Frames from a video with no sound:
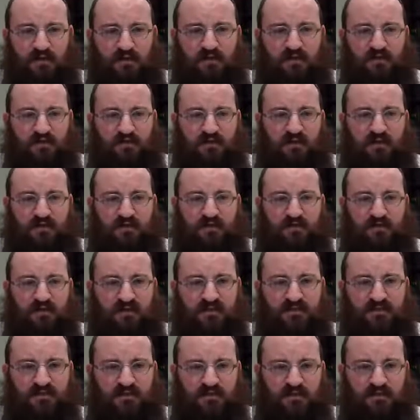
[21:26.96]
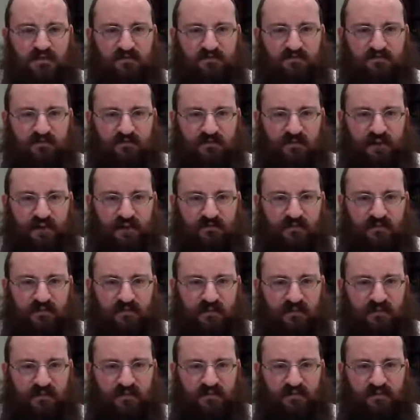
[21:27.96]
three-dimensionally from top to
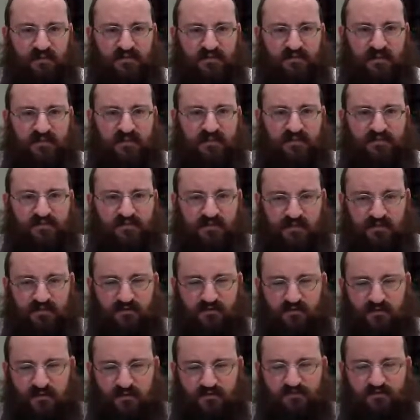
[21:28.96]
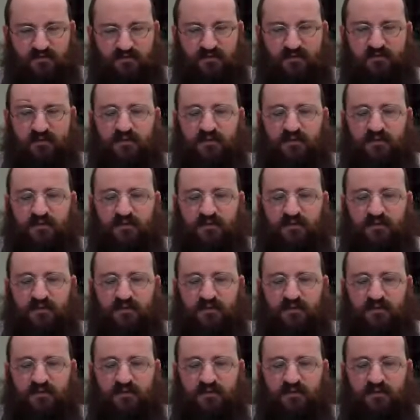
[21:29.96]
bottom as well as right to left,